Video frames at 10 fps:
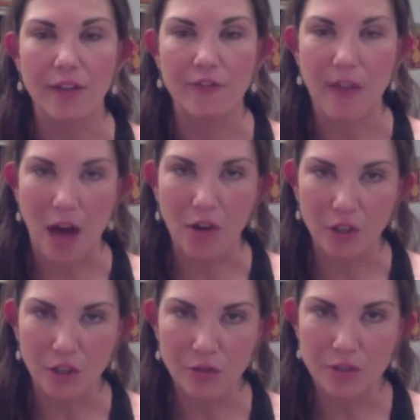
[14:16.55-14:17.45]

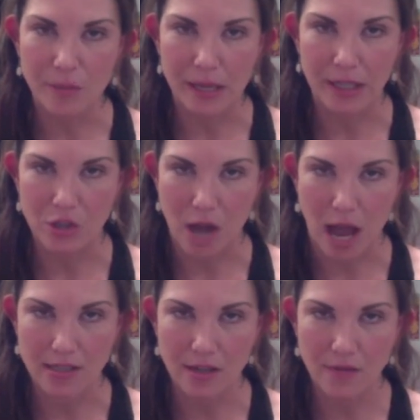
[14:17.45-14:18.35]
value to being
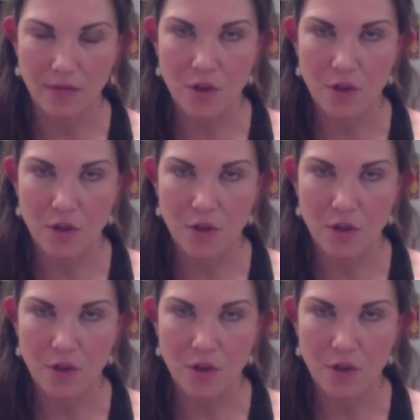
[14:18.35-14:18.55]
attractive,